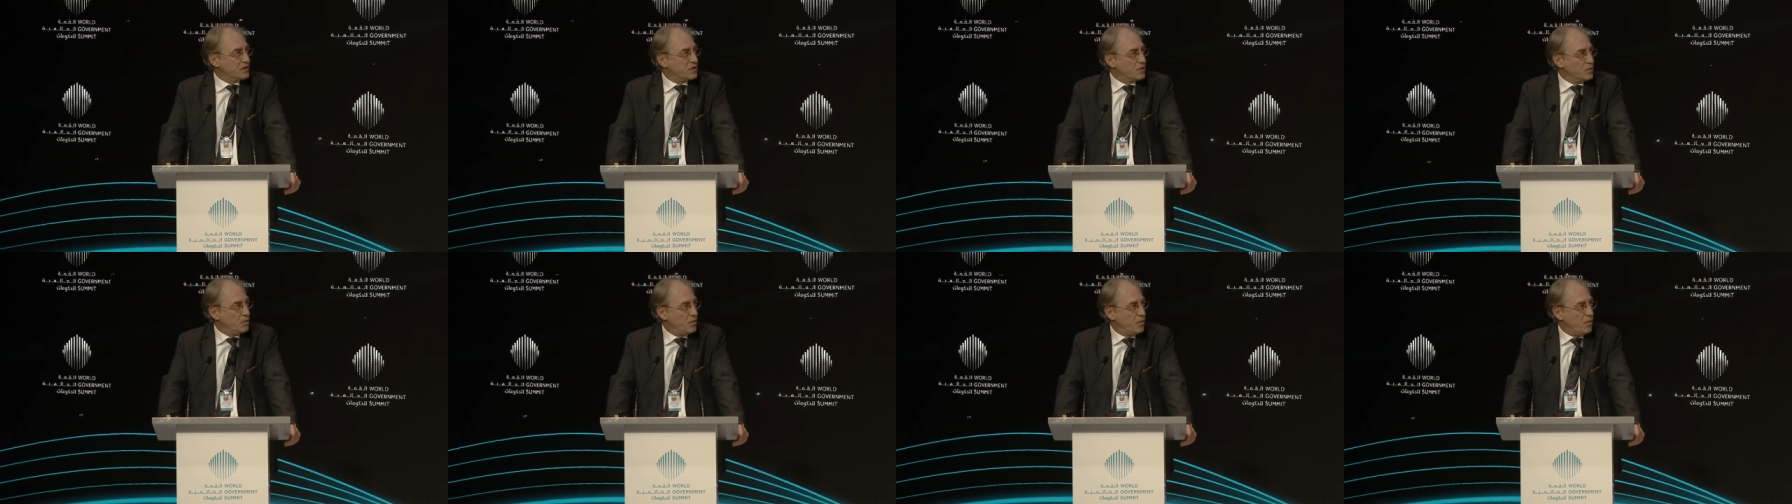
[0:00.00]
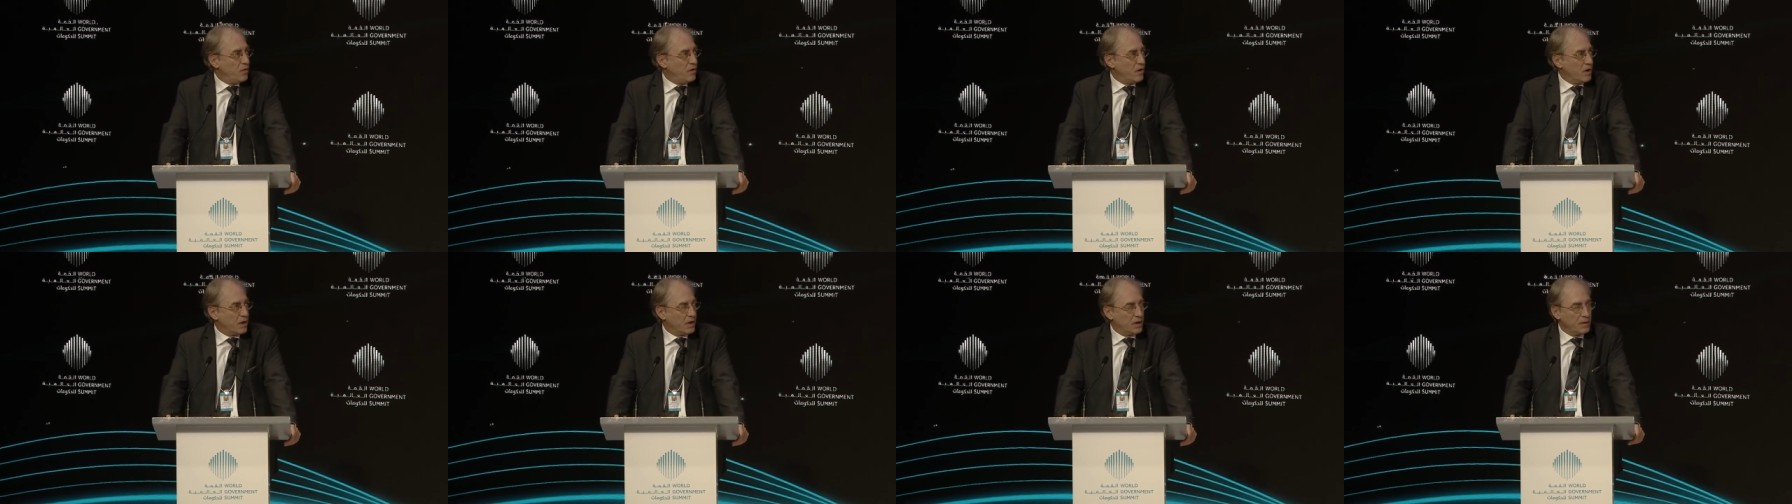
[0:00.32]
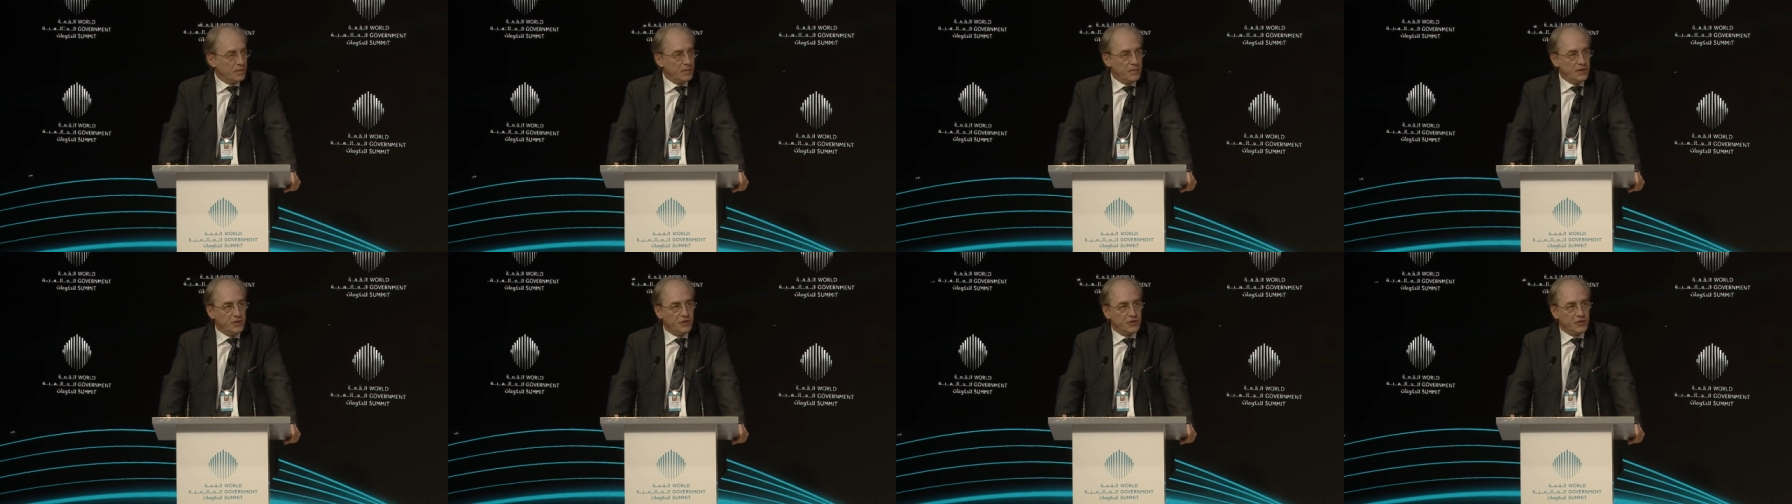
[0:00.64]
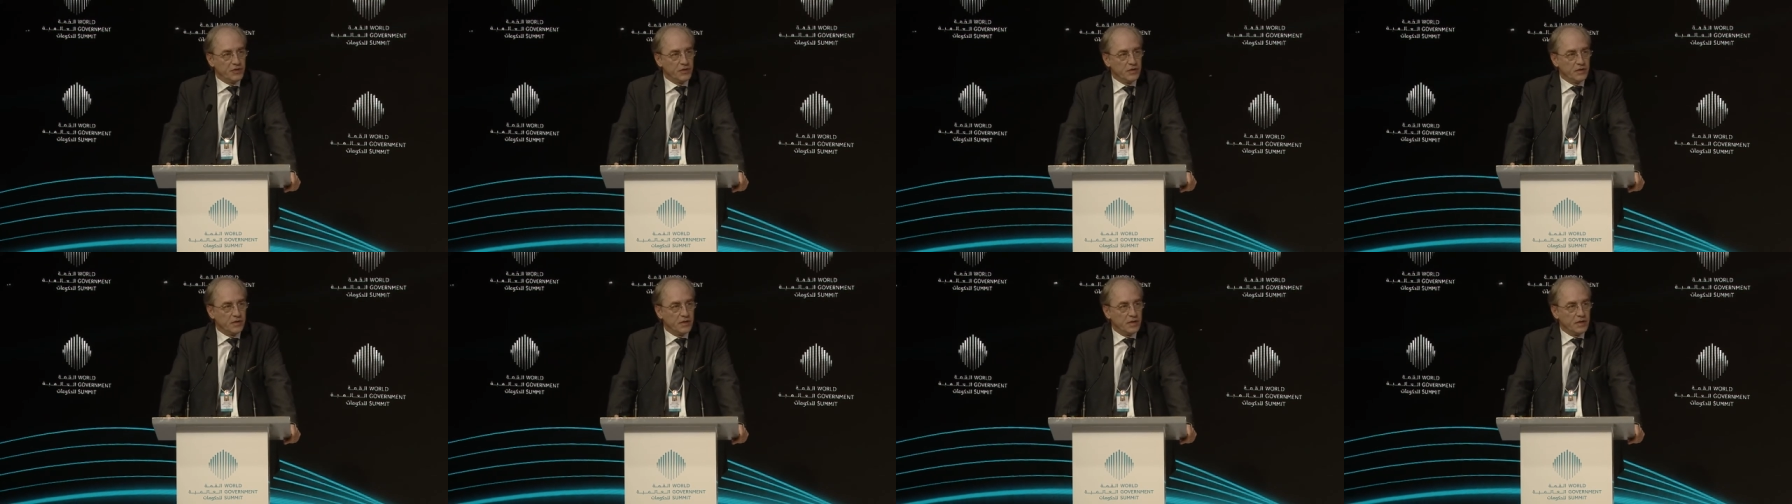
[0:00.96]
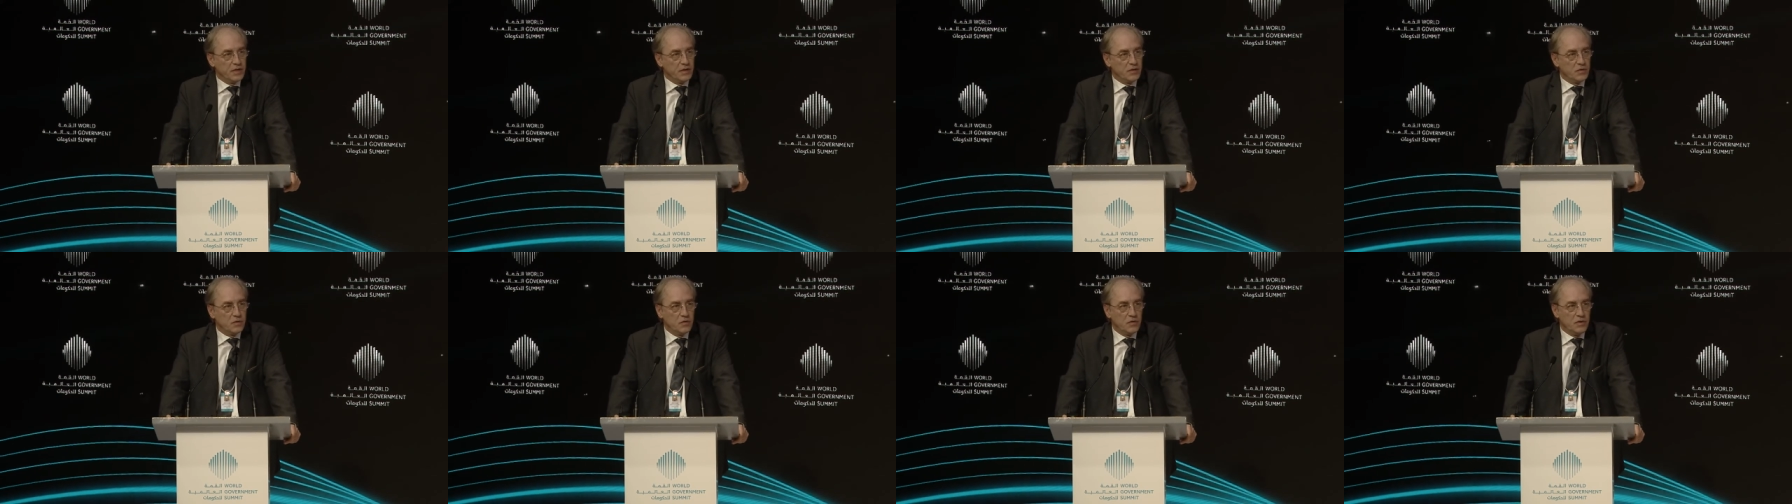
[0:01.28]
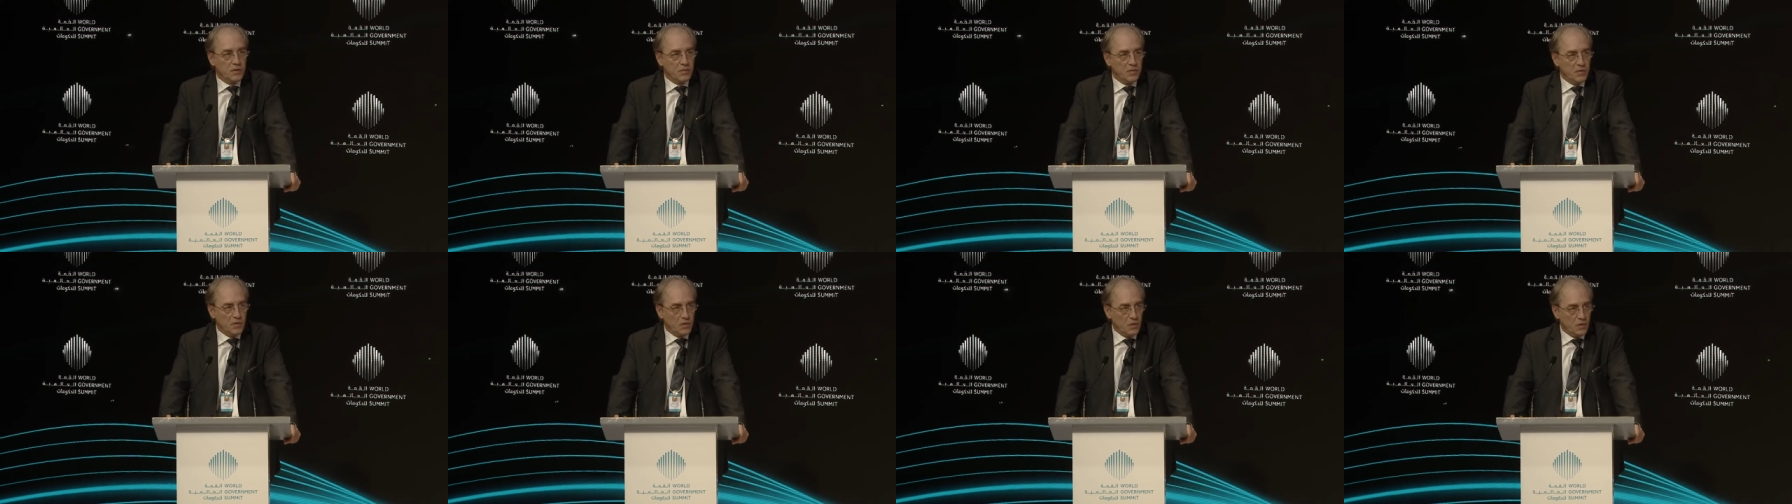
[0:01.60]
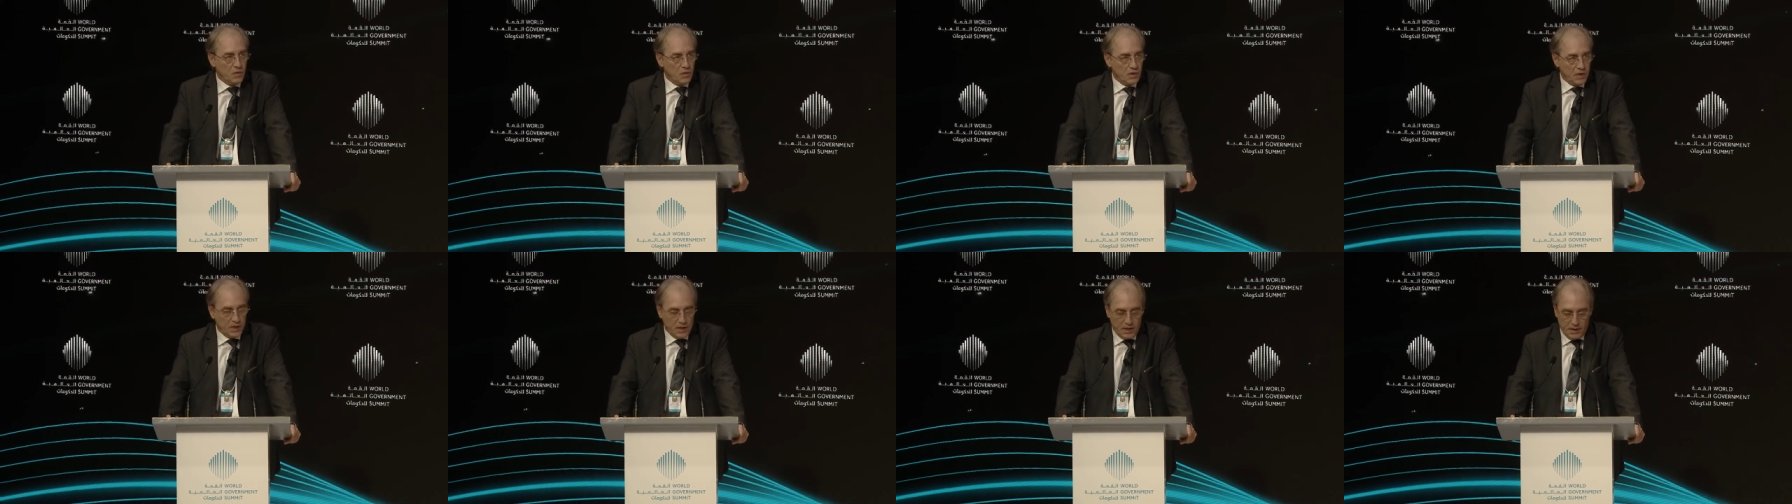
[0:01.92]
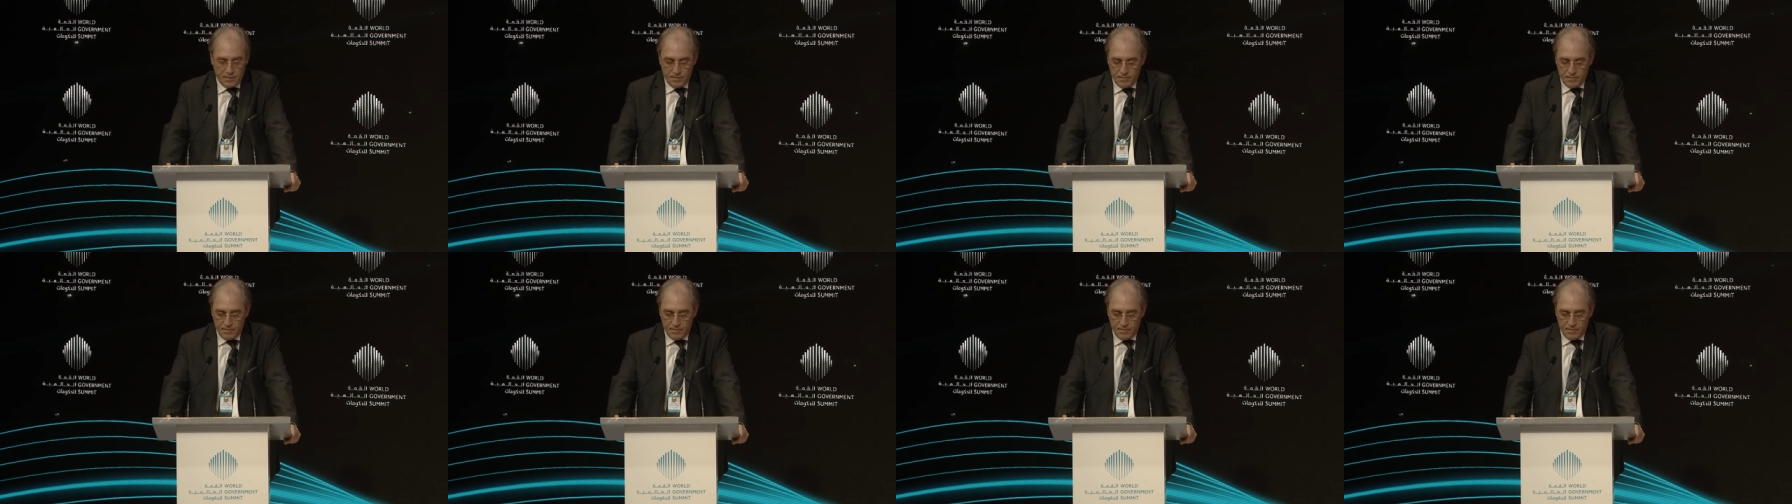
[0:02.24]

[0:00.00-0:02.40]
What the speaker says: support a mission to the moon,